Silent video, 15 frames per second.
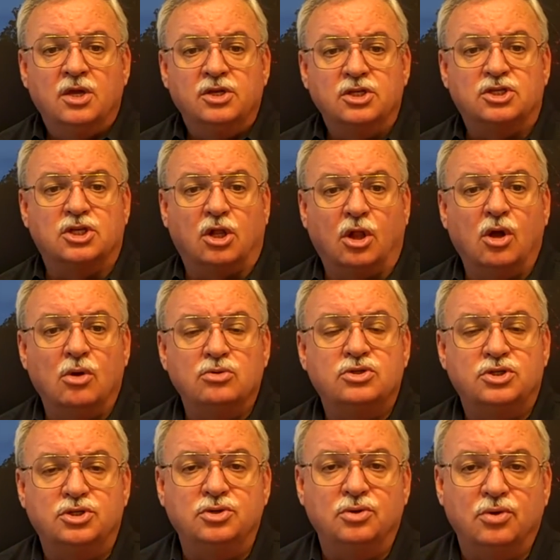Disclose
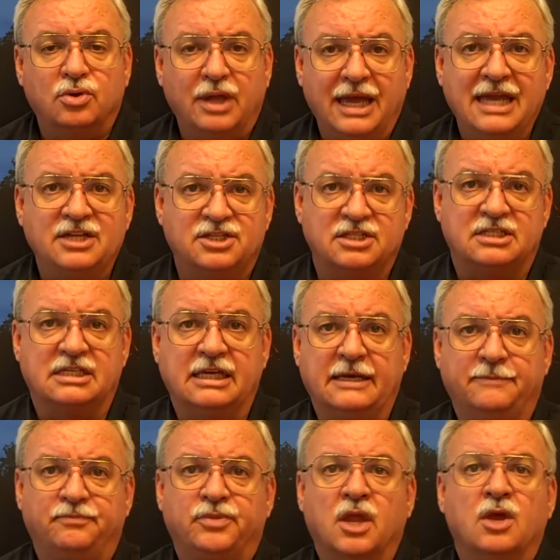dual
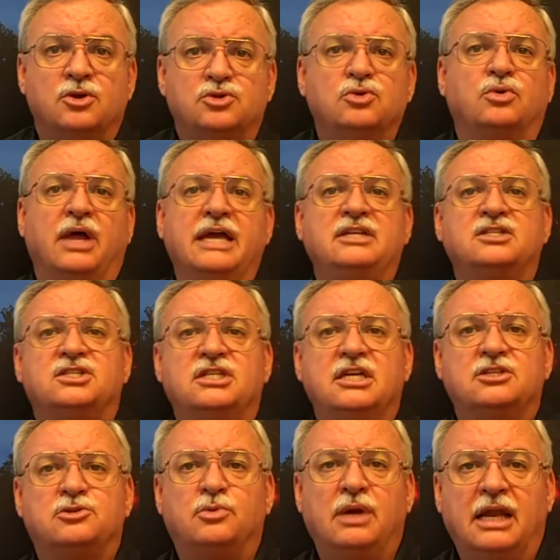agency. Dual agency
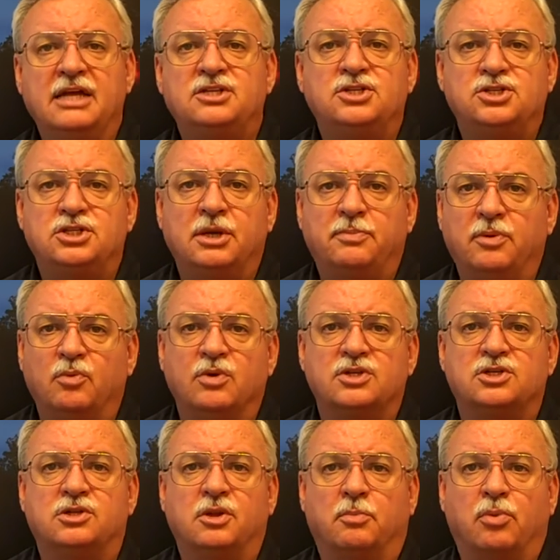is a relationship in
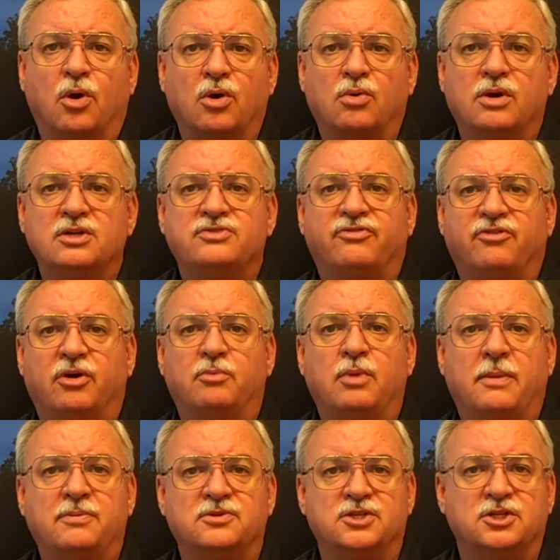which the brokerage firm
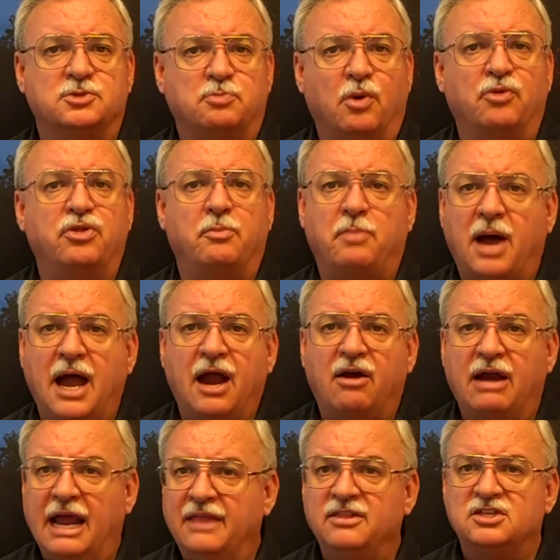represents both the
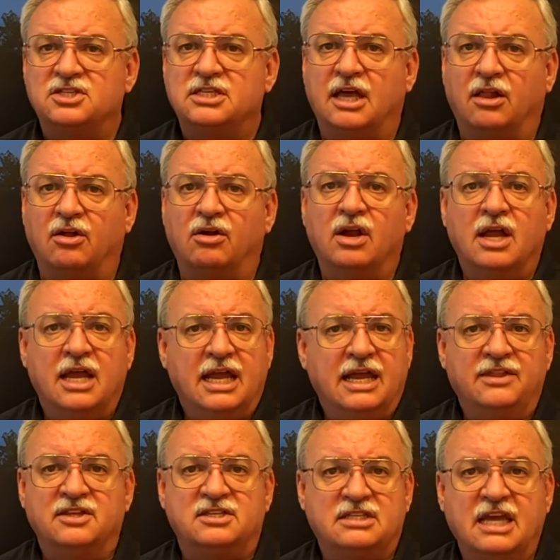buyer and the seller
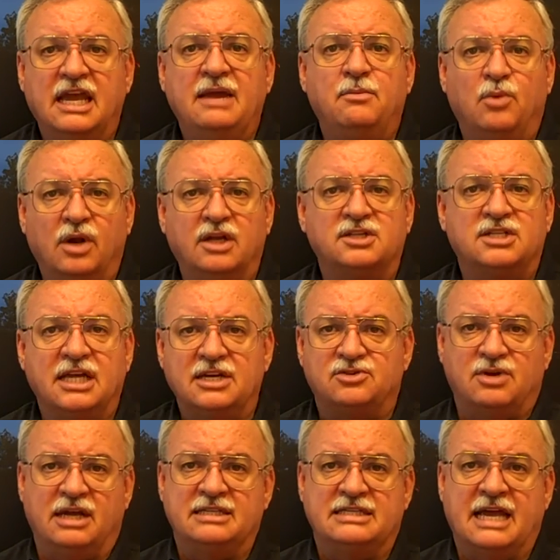in the same real estate
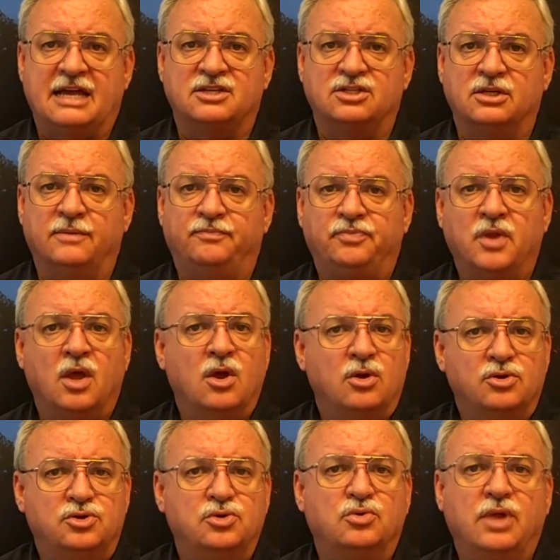transaction.
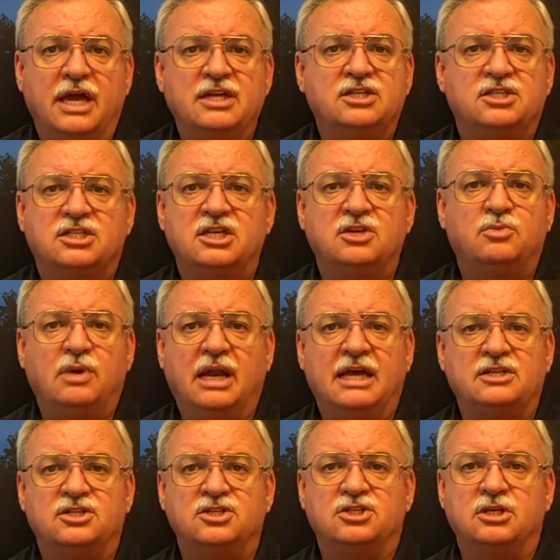Dual agency
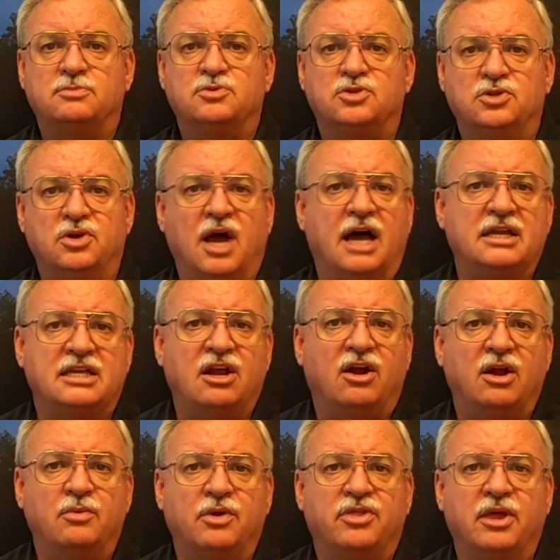relationships do not
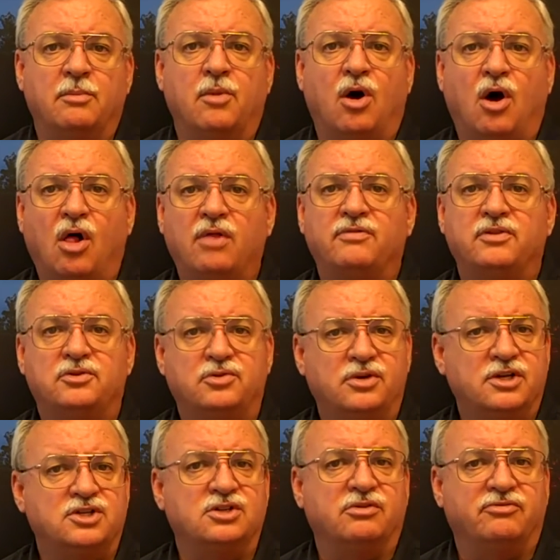carry with them all of the
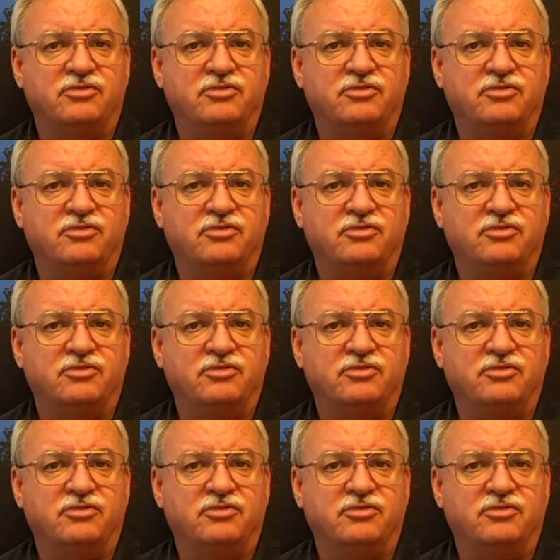traditional